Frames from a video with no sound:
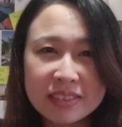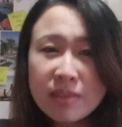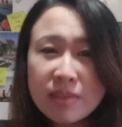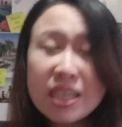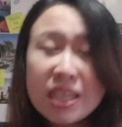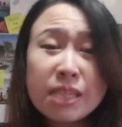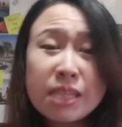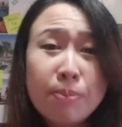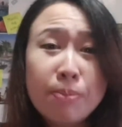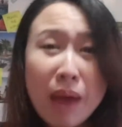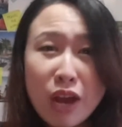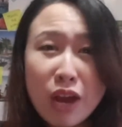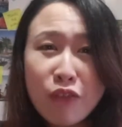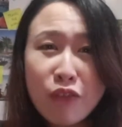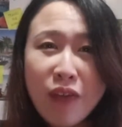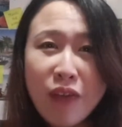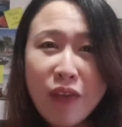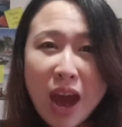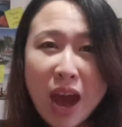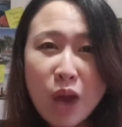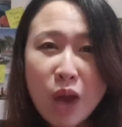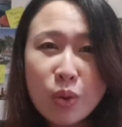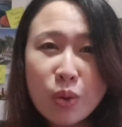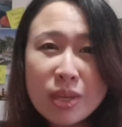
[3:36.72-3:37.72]
Despite of
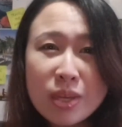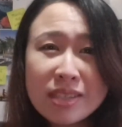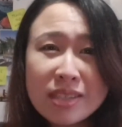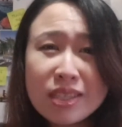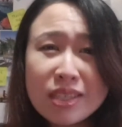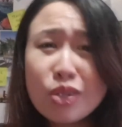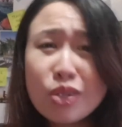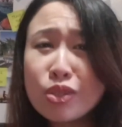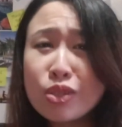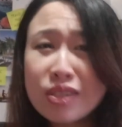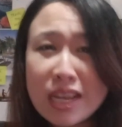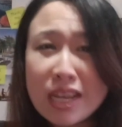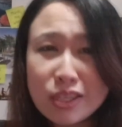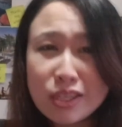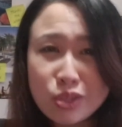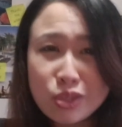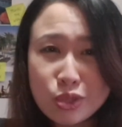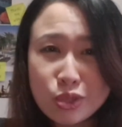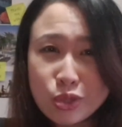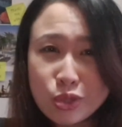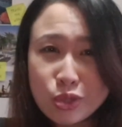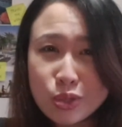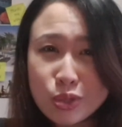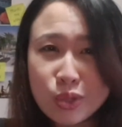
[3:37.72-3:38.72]
how easy those
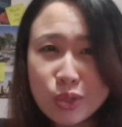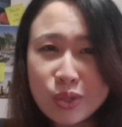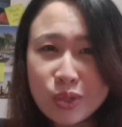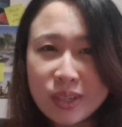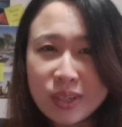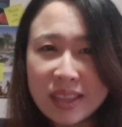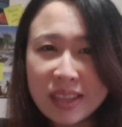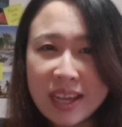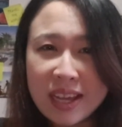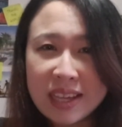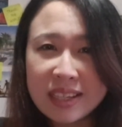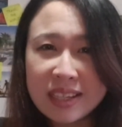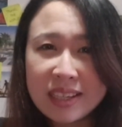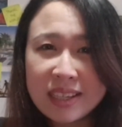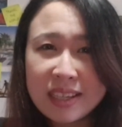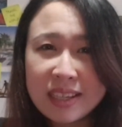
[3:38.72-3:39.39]
gestures look like,